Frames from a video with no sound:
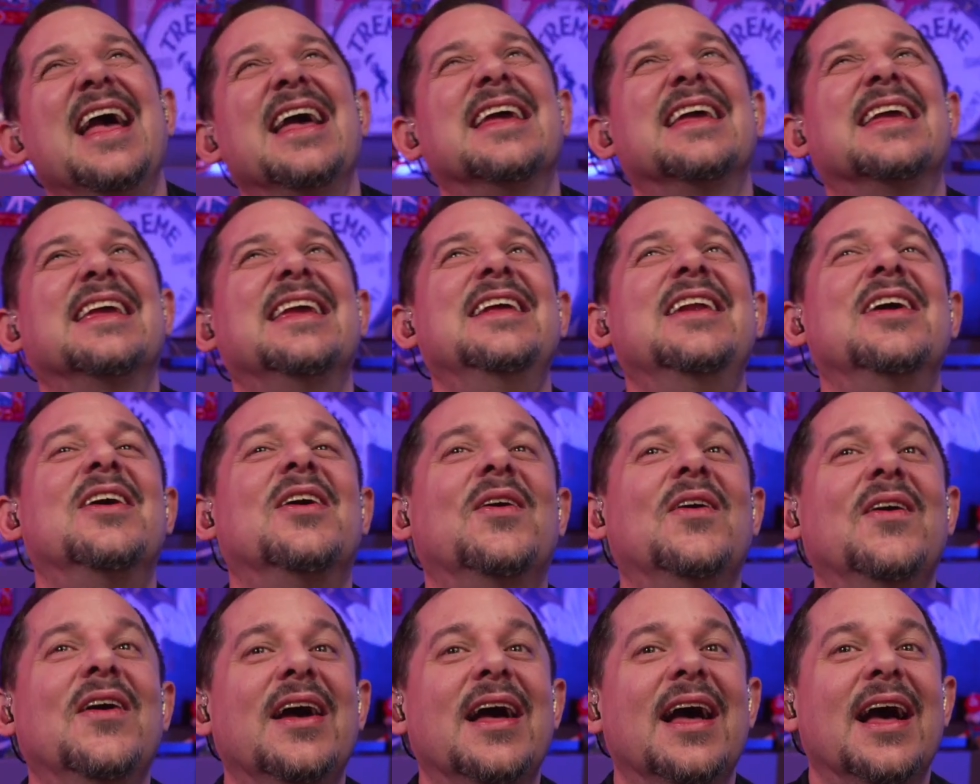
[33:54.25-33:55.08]
You
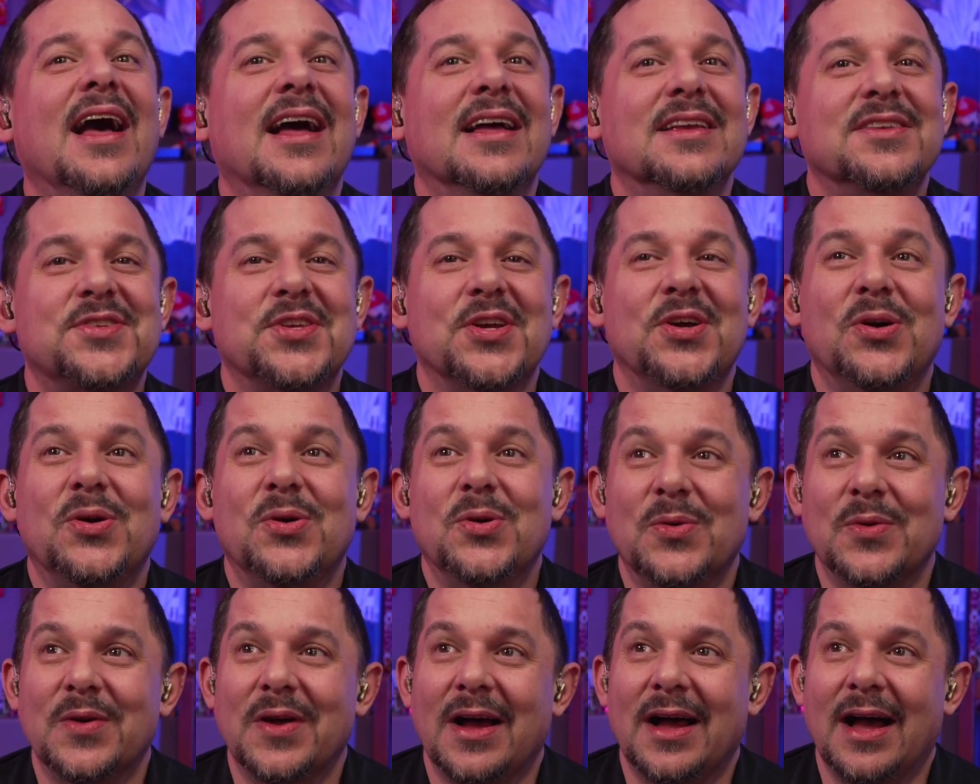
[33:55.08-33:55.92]
know,
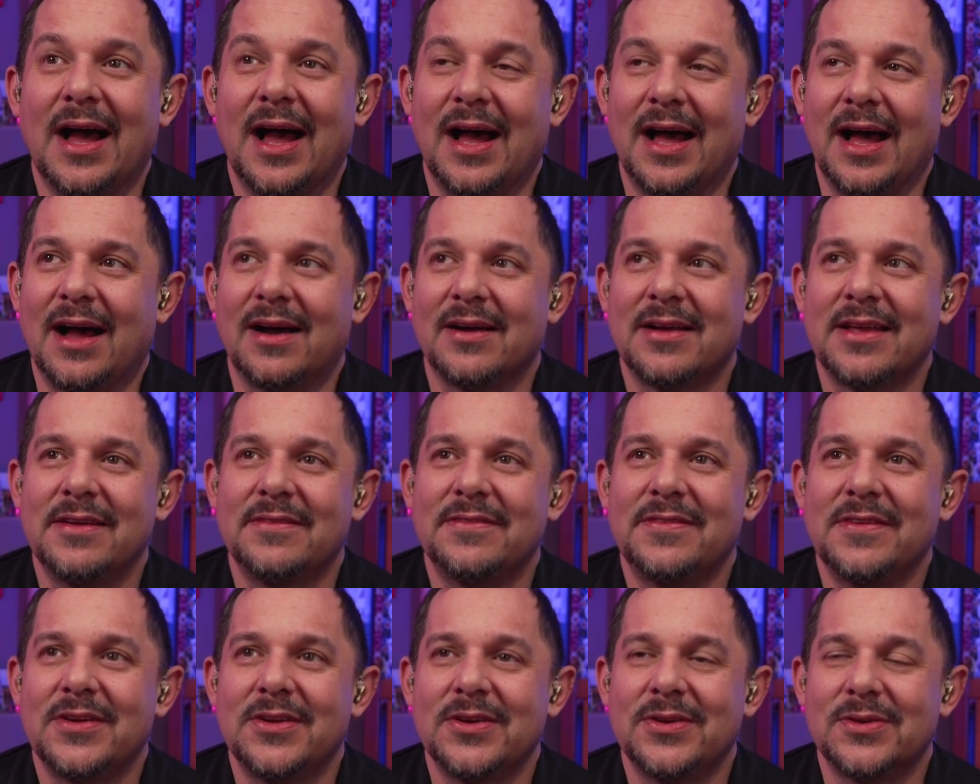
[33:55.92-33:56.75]
so I'll
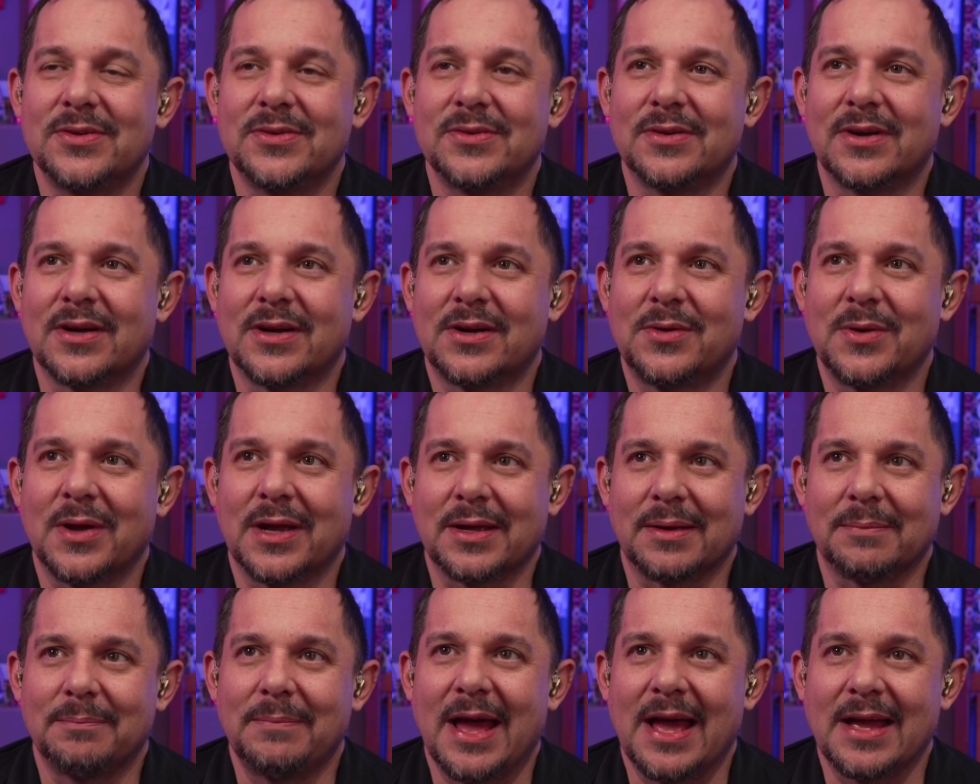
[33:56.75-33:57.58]
give you a
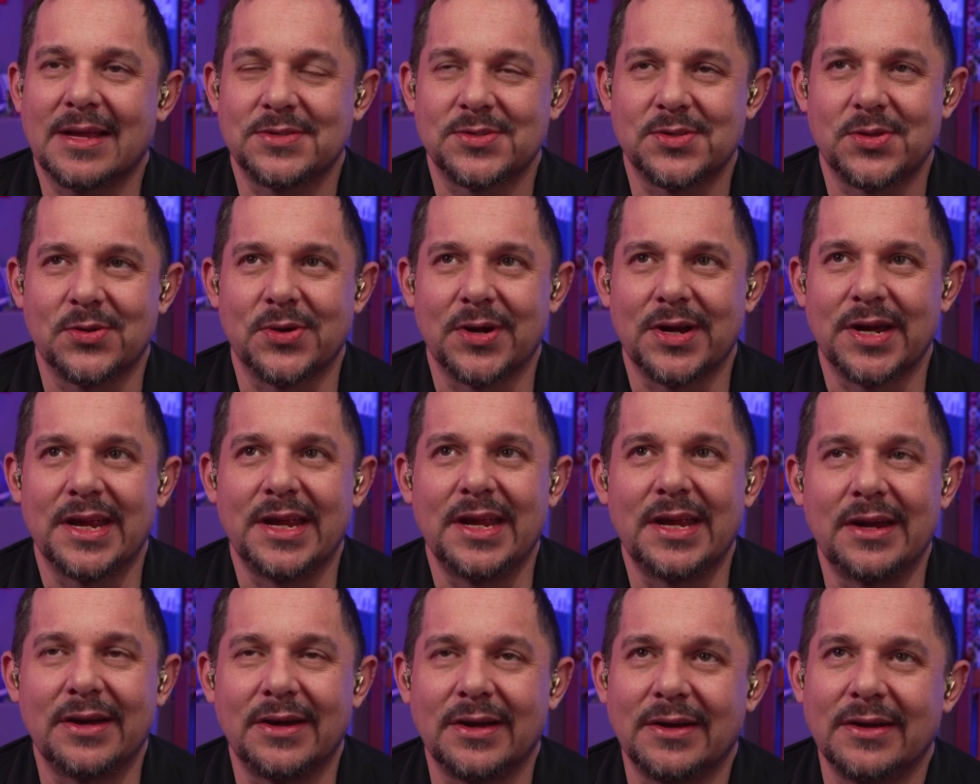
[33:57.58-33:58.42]
quick backstory
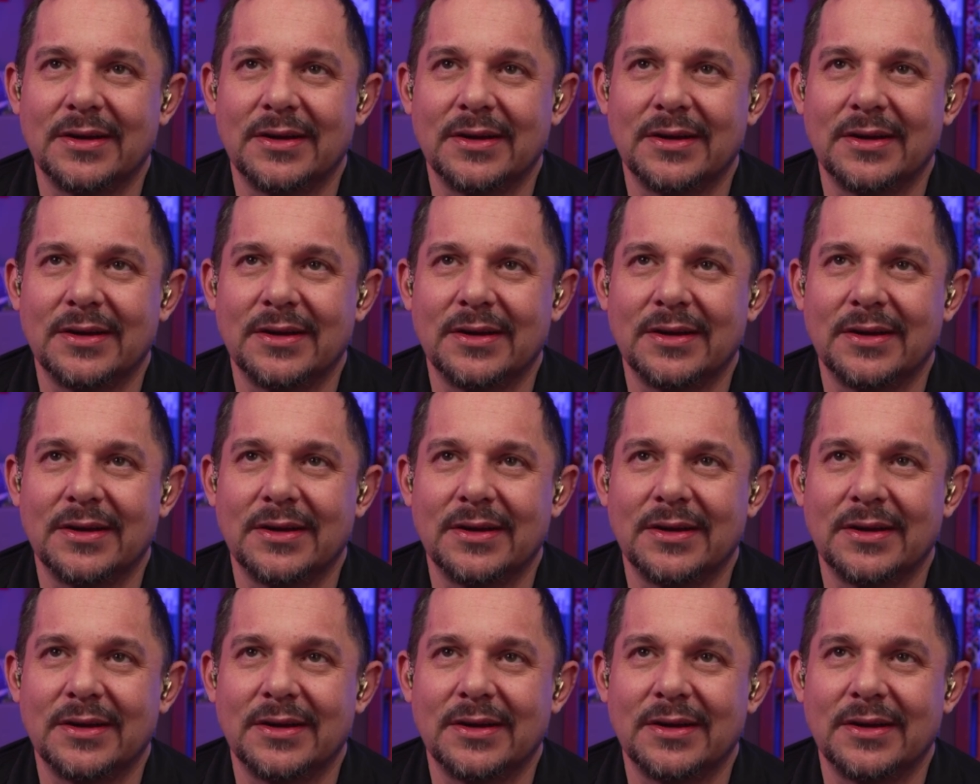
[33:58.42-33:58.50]
here.